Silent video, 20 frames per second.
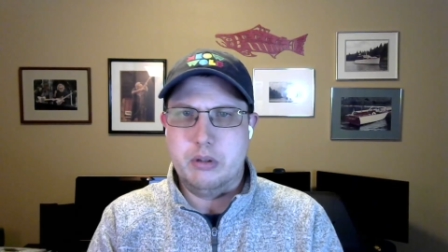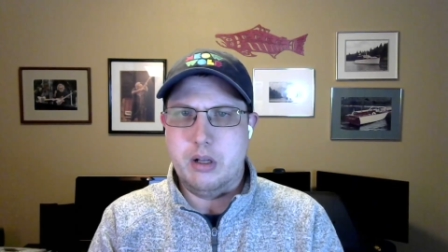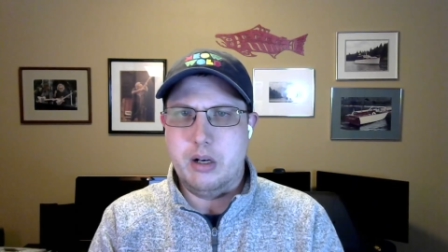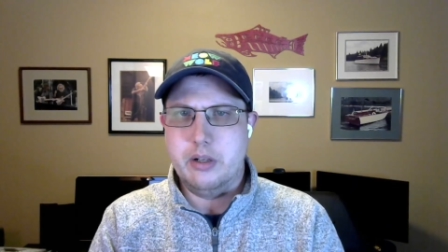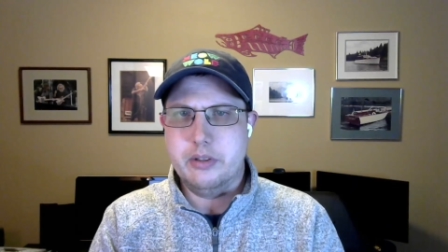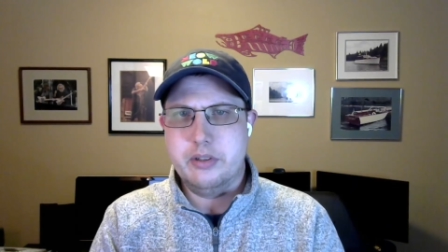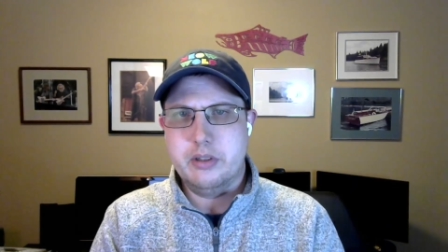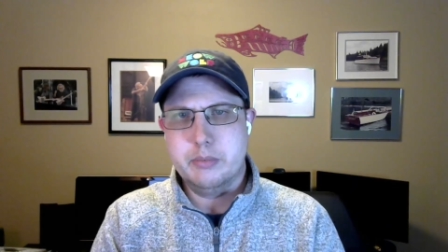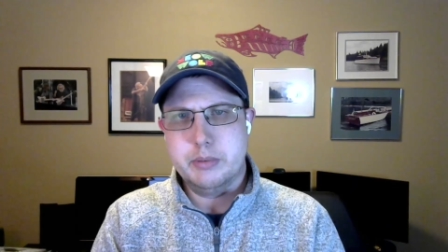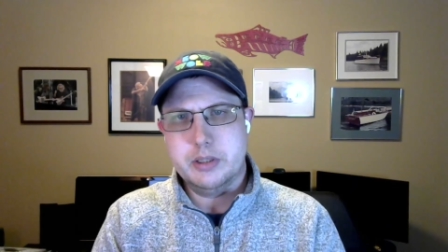
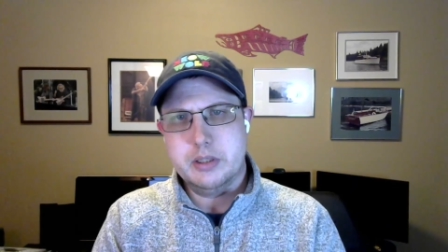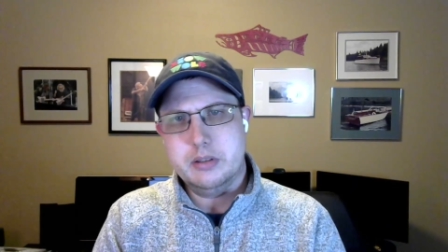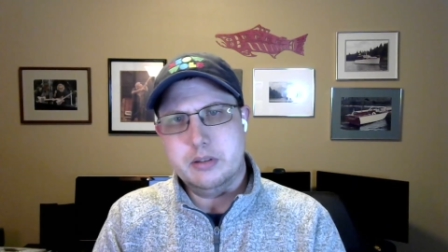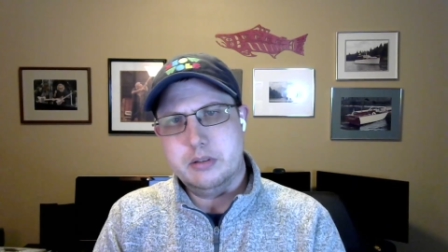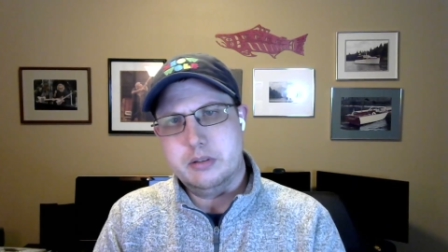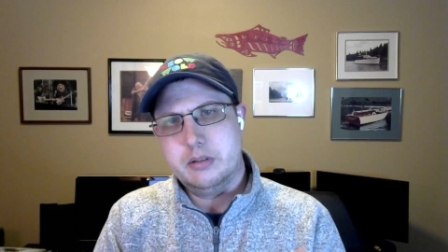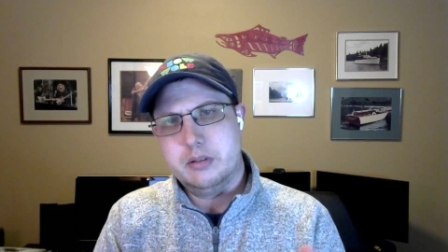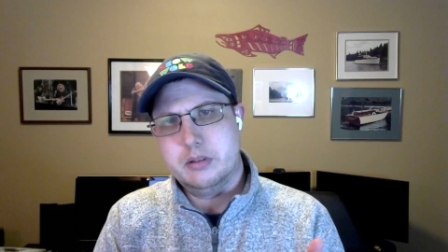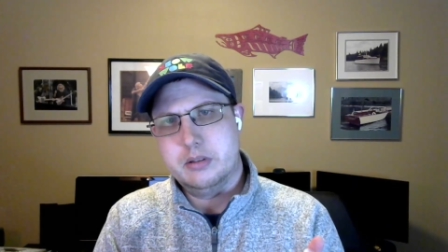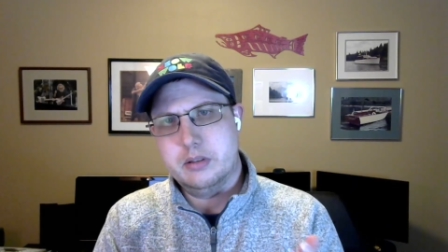
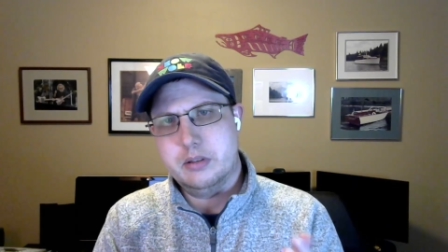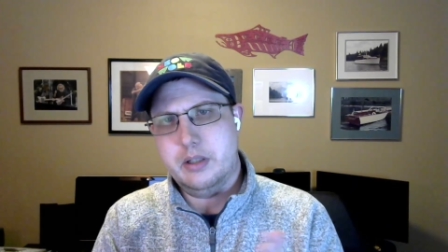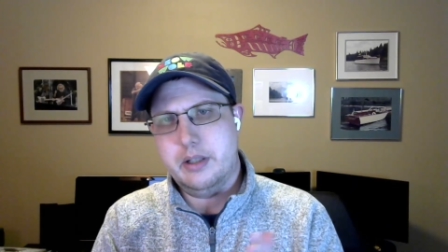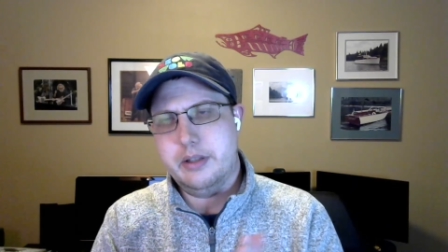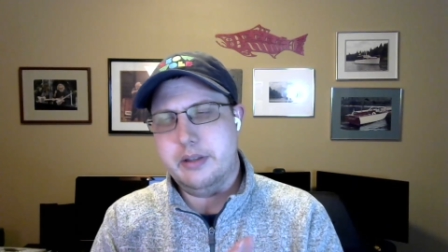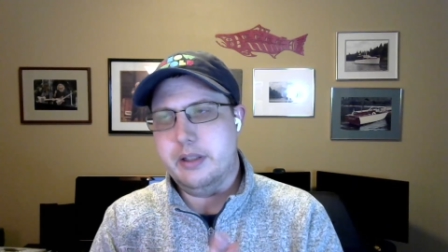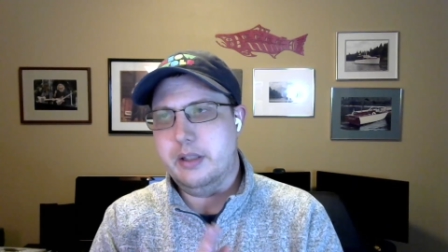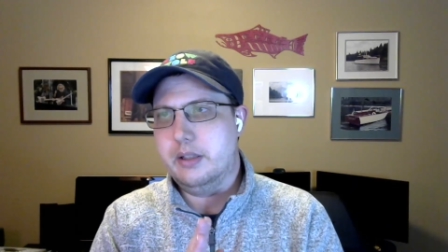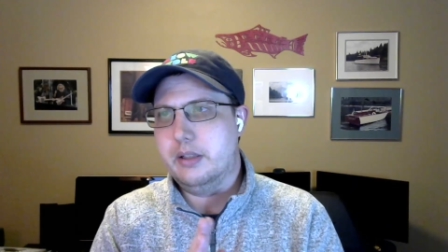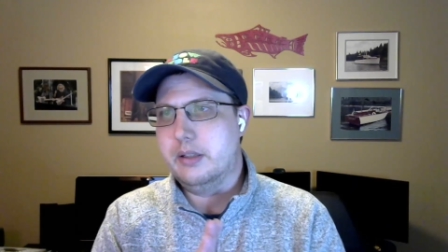Plausible,
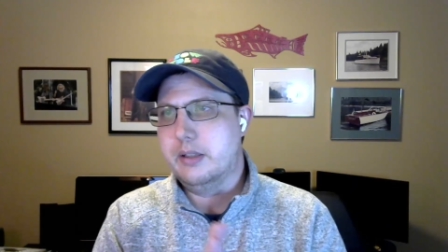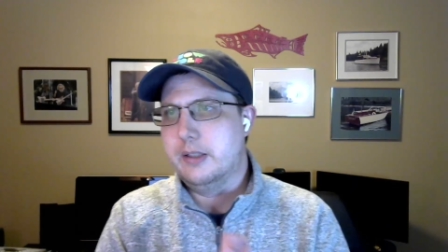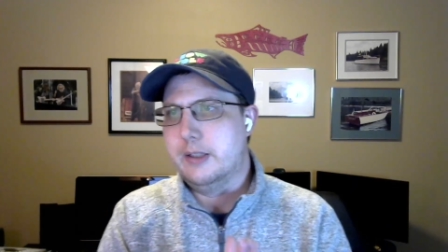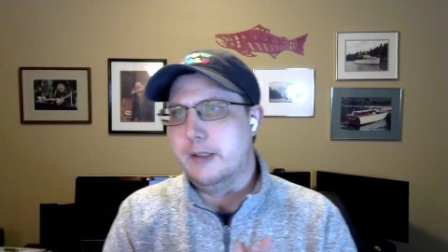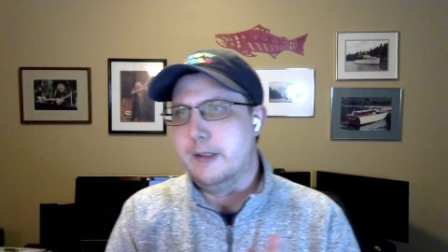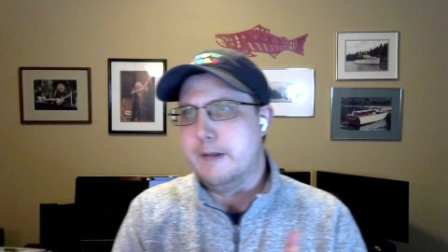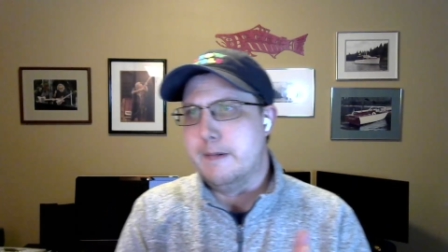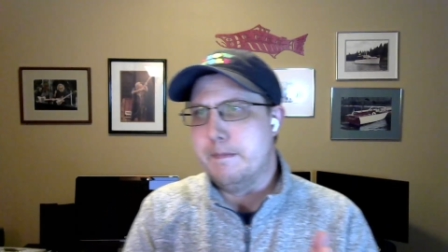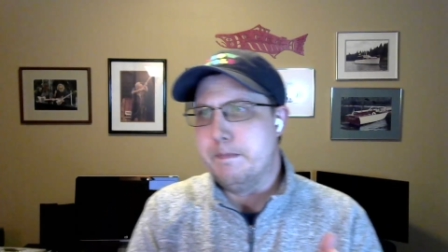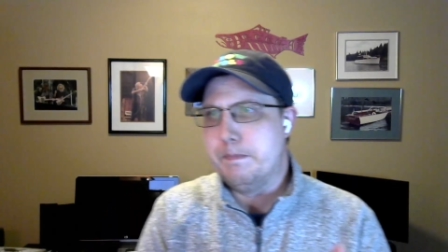I think.
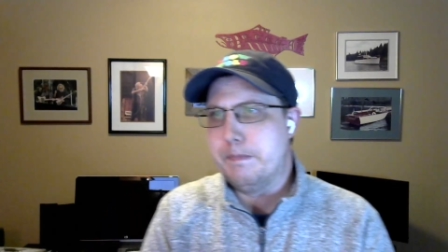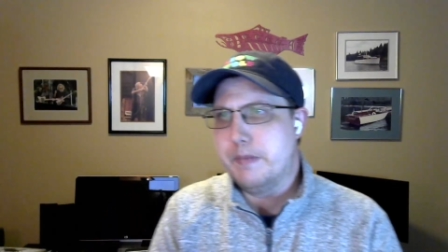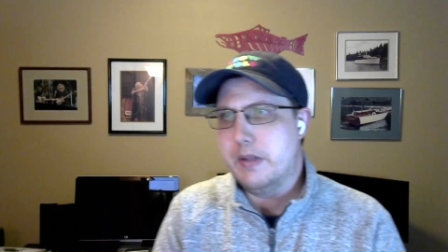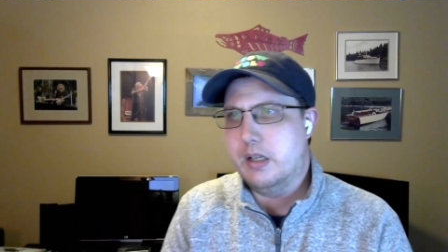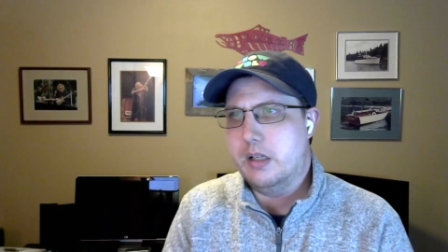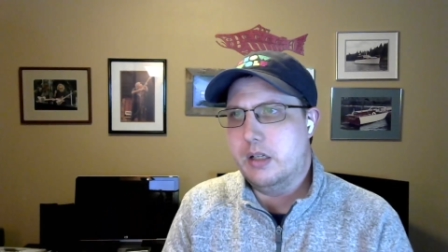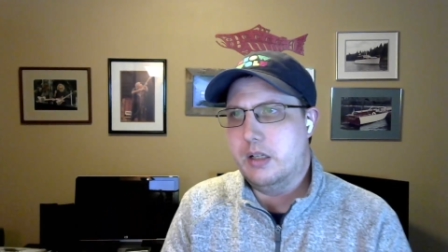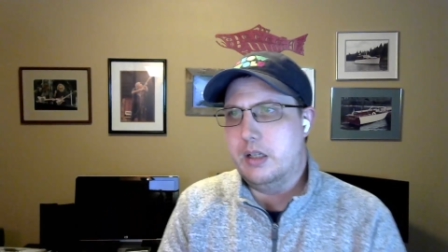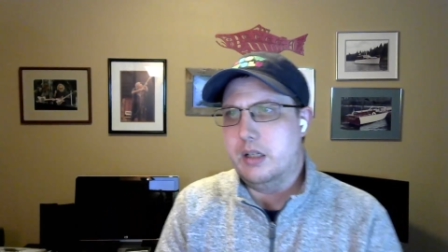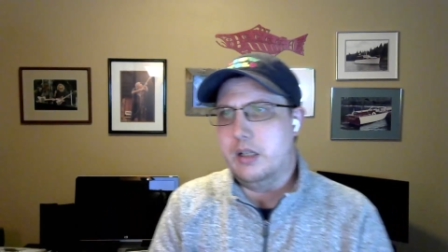
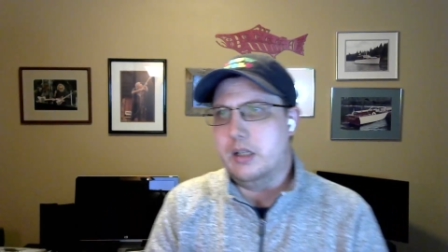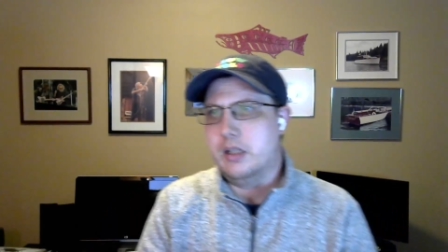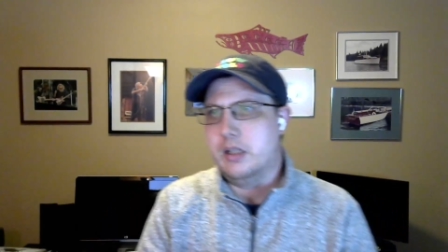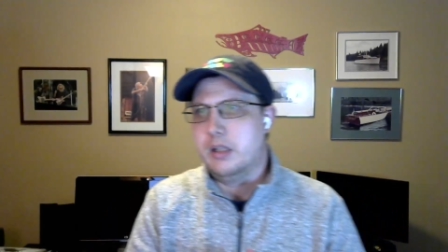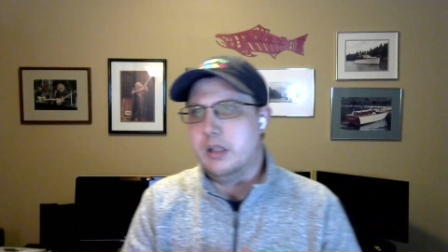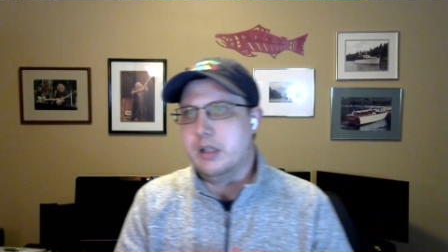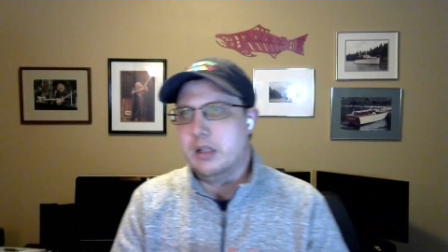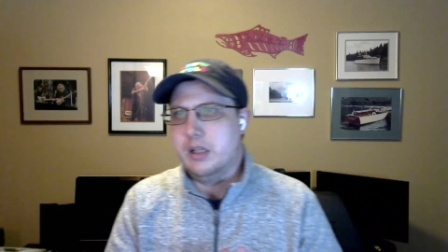Uh,